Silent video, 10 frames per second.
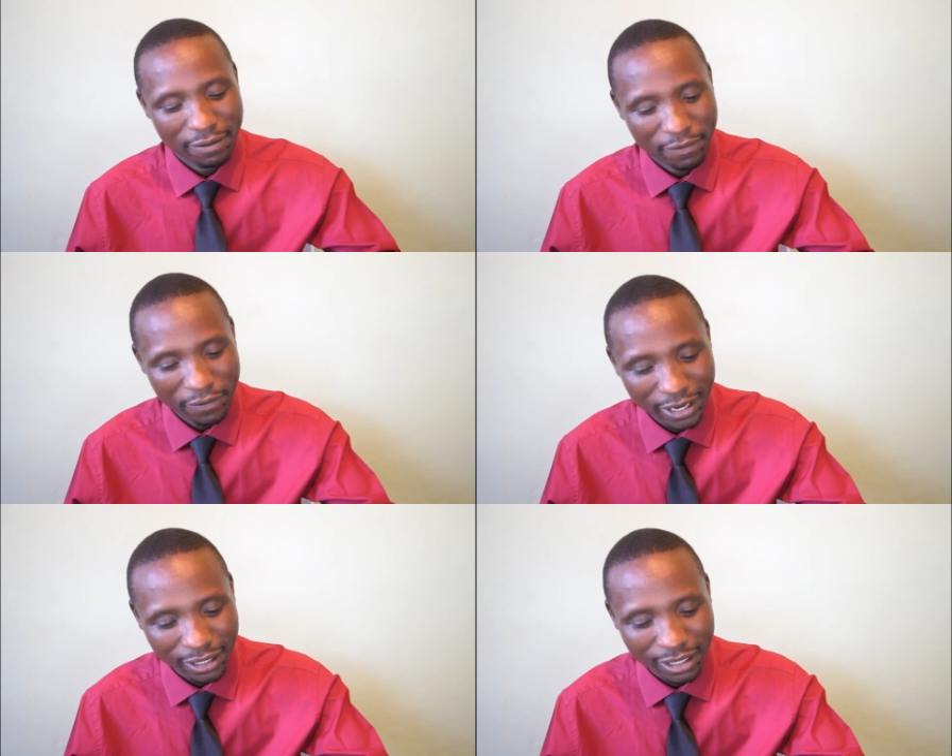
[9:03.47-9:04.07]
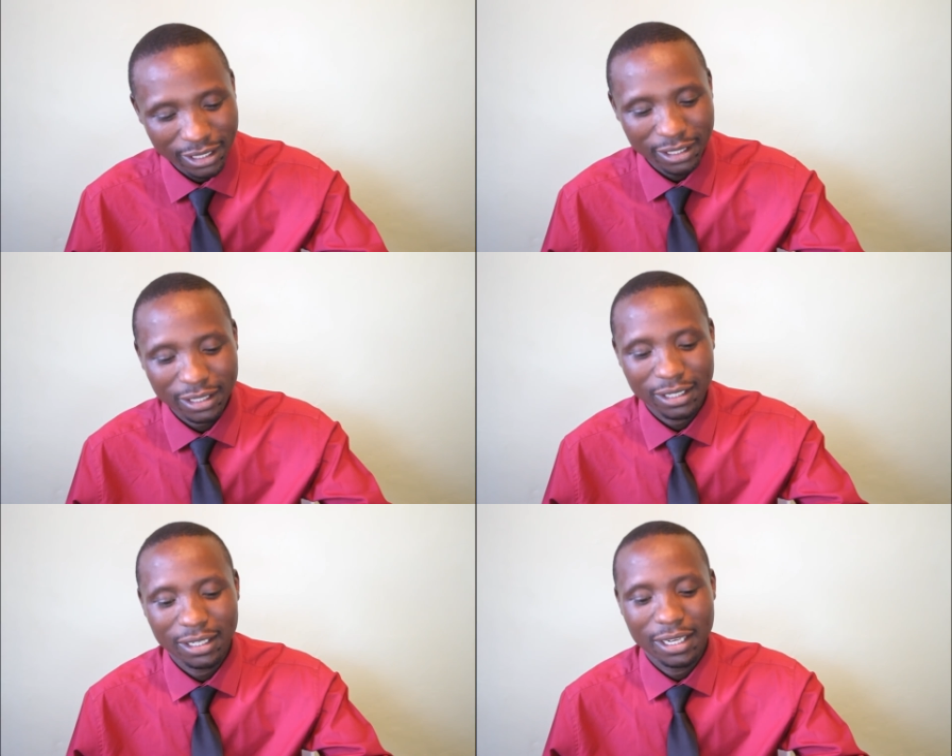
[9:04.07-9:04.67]
fate
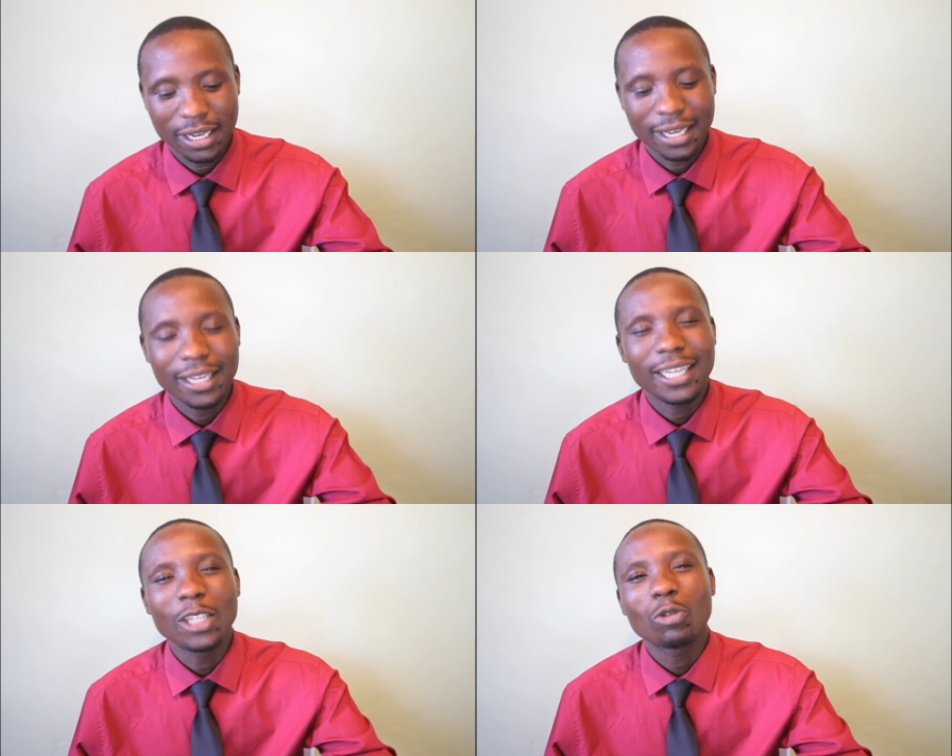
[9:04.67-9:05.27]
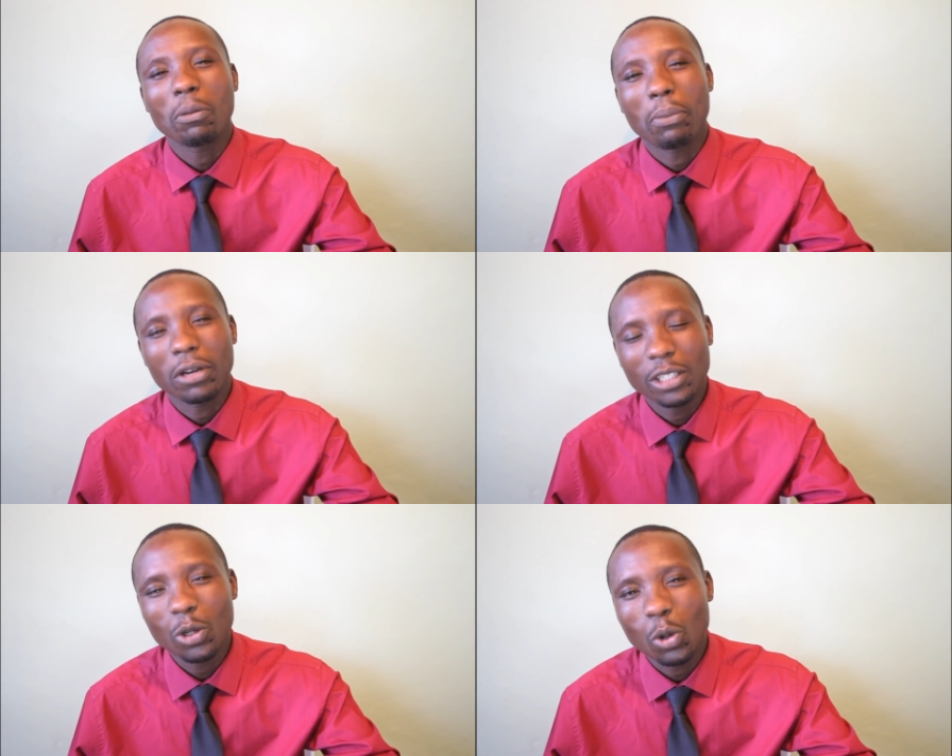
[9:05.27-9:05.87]
into a
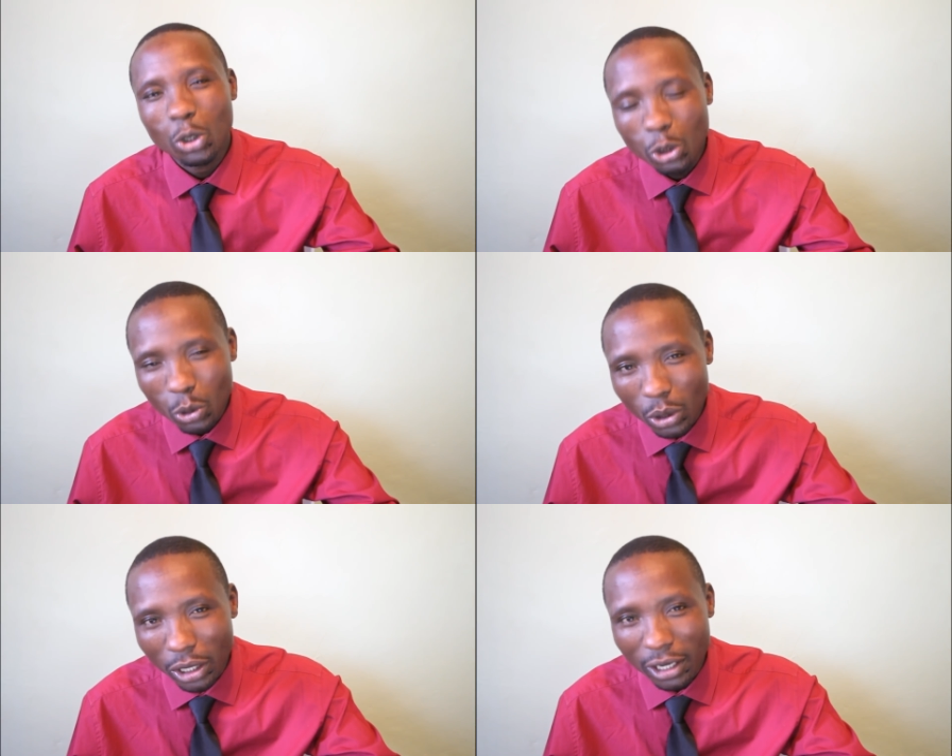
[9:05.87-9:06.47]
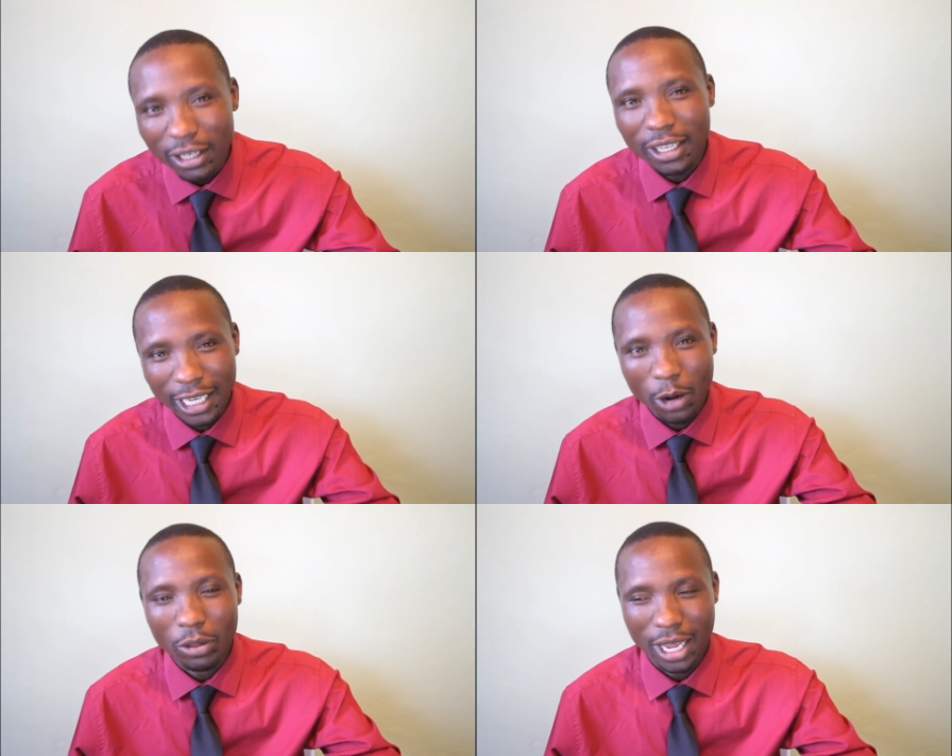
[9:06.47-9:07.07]
political tool
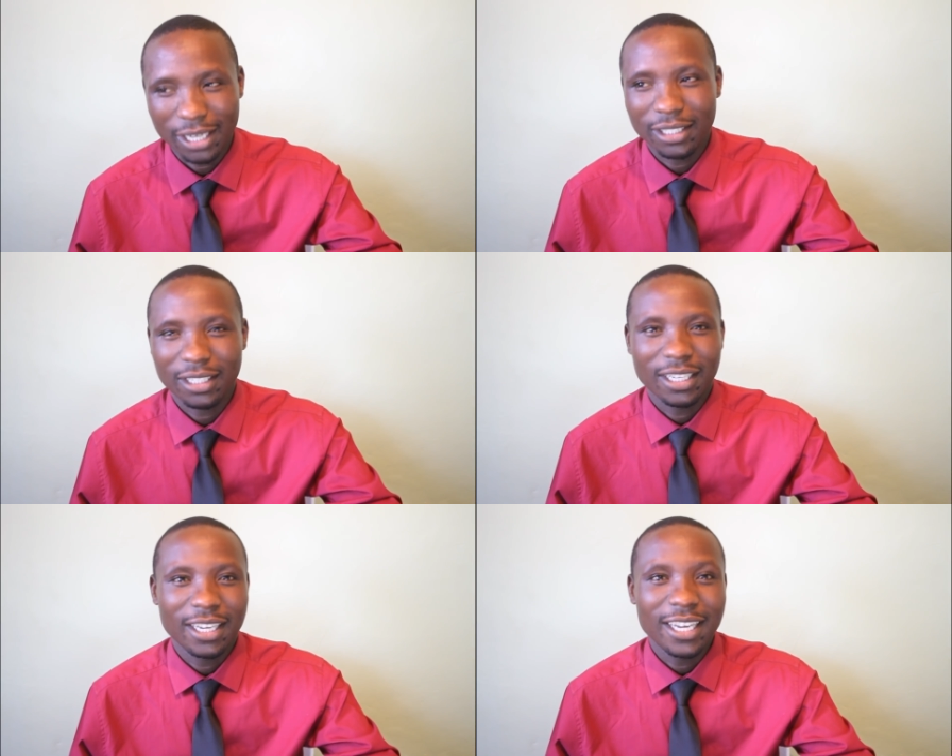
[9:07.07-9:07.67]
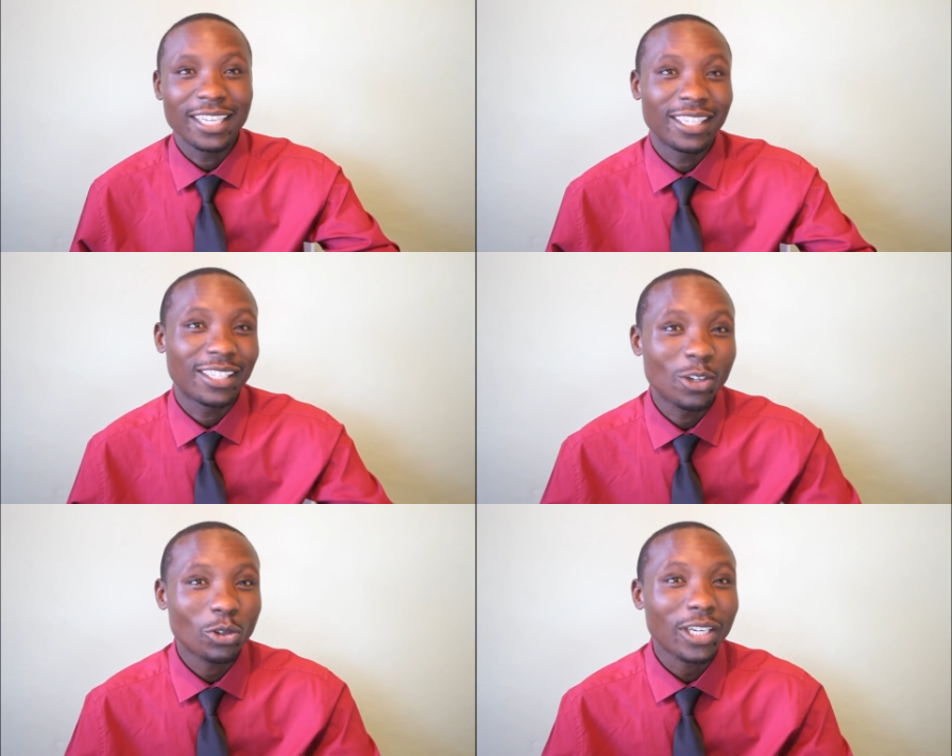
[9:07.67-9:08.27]
now that it is
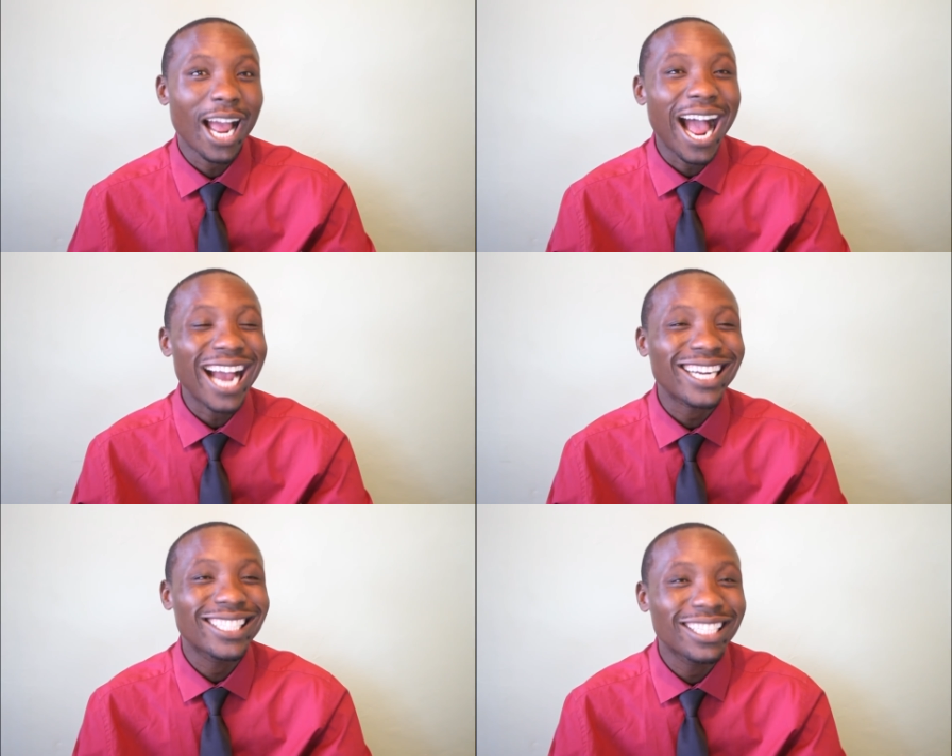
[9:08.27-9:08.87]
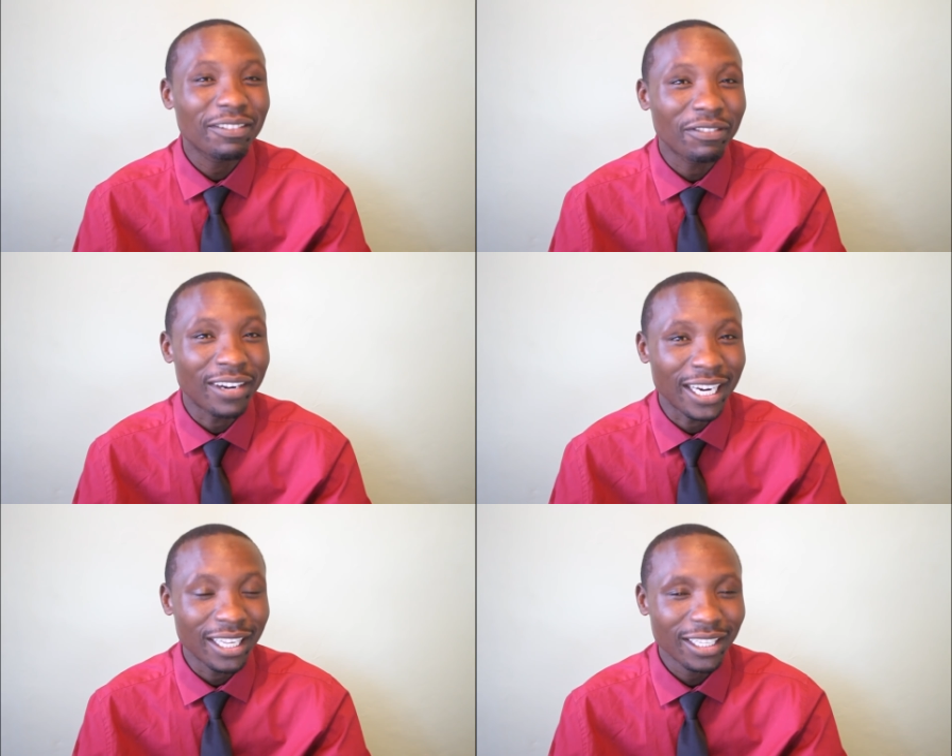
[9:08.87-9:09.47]
not
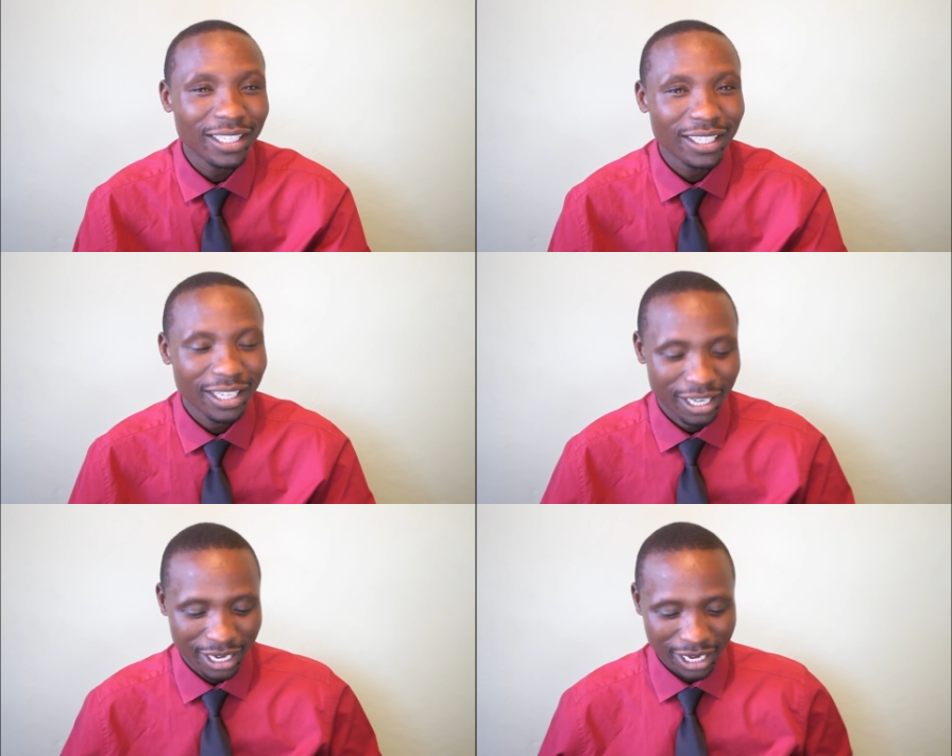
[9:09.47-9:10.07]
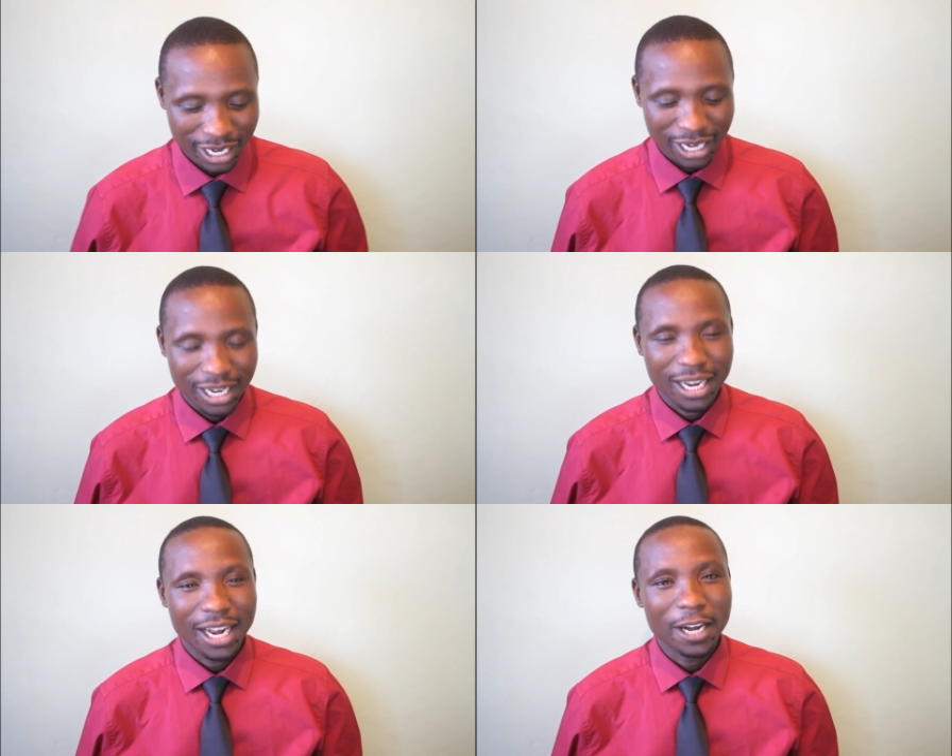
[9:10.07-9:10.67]
actively
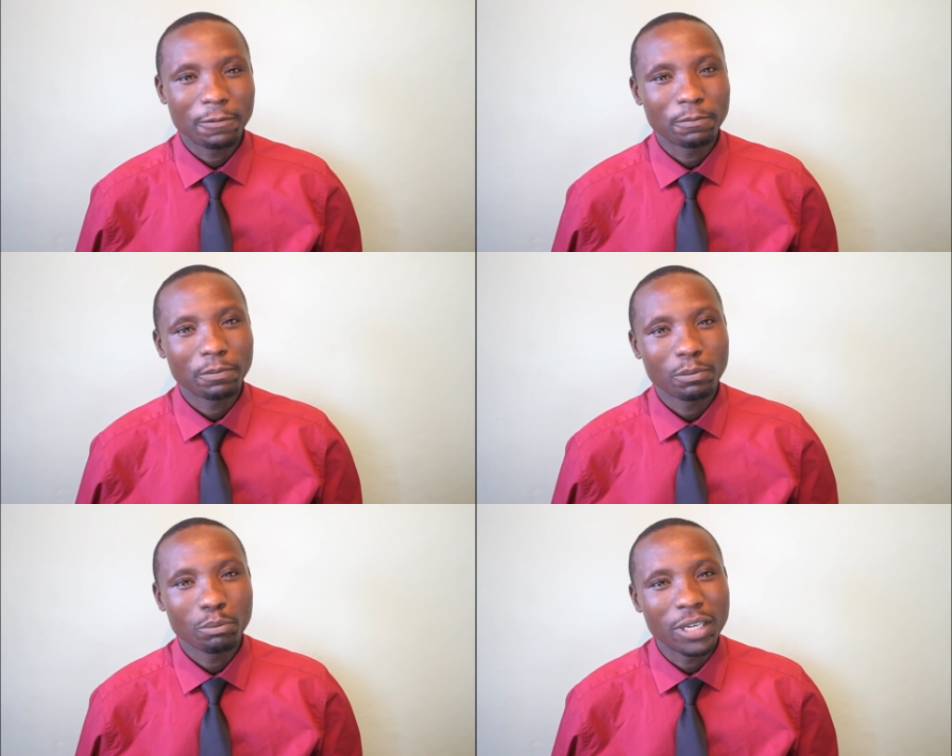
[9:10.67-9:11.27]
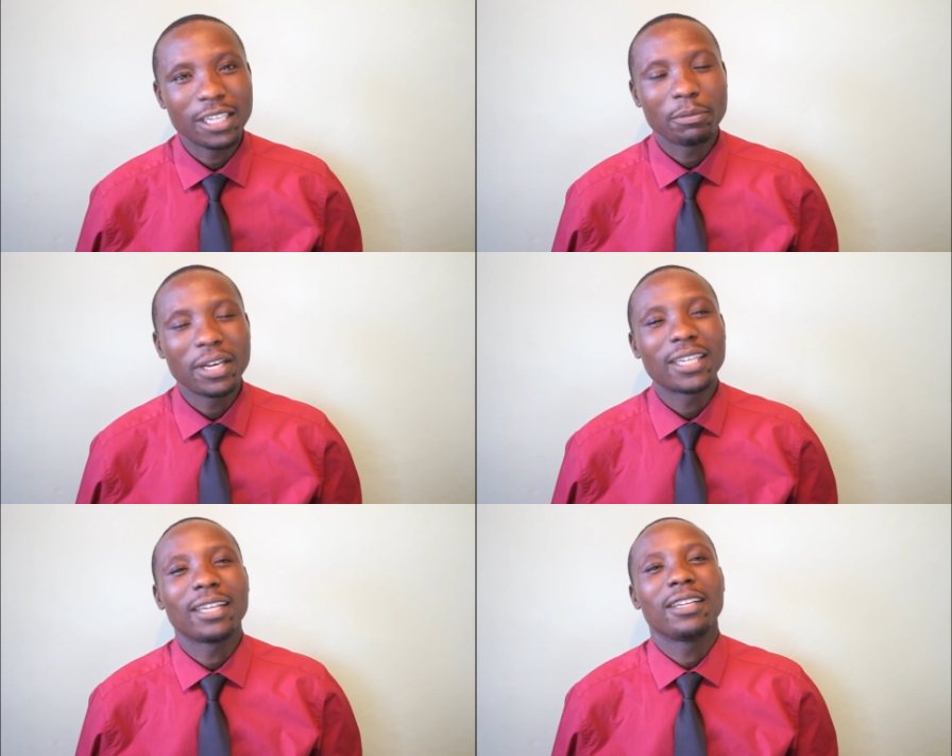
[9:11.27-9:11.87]
um, being
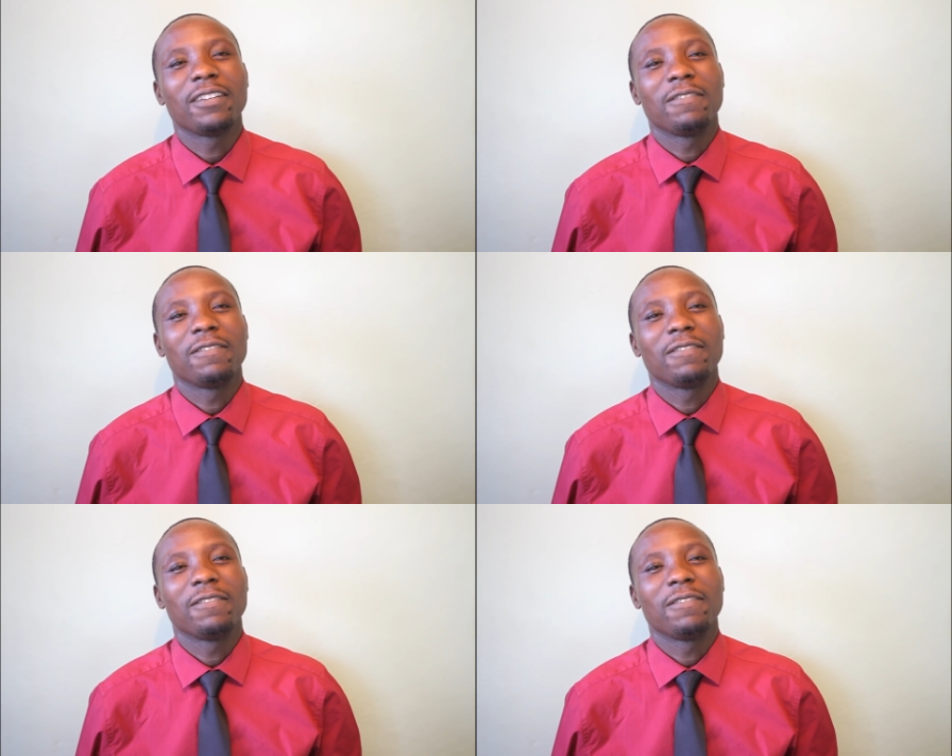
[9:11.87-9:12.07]
debated?